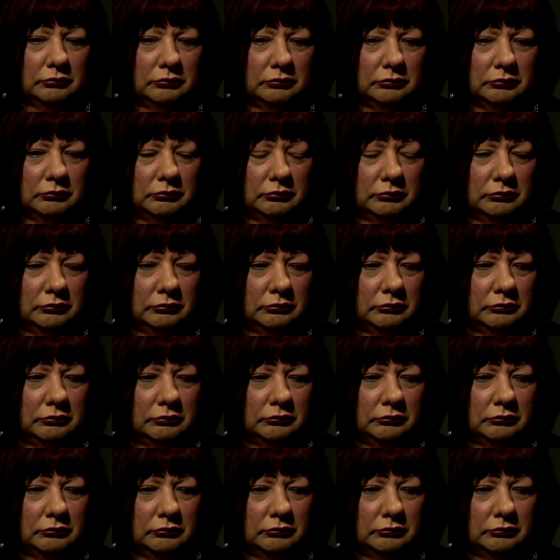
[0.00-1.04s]

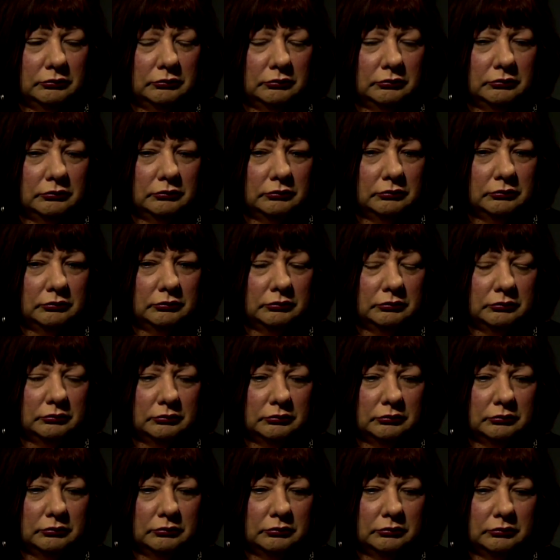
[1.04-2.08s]

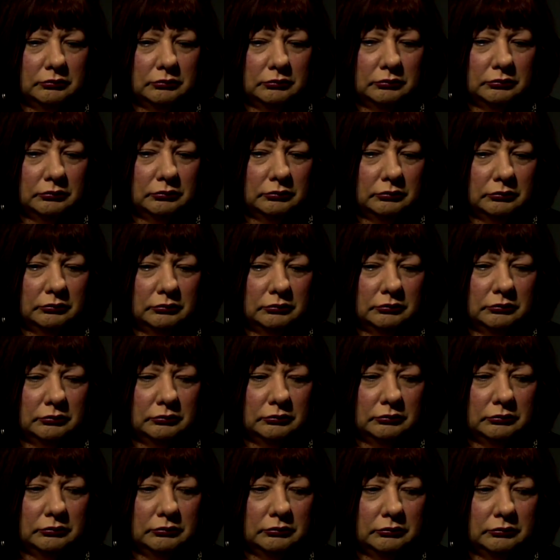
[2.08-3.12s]

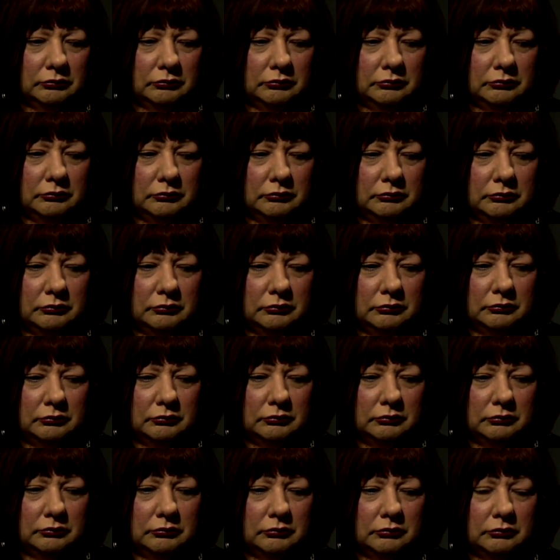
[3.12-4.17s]

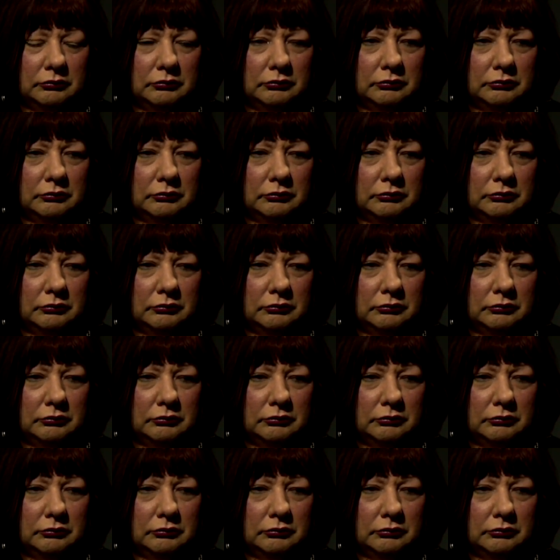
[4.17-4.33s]
(not speaking)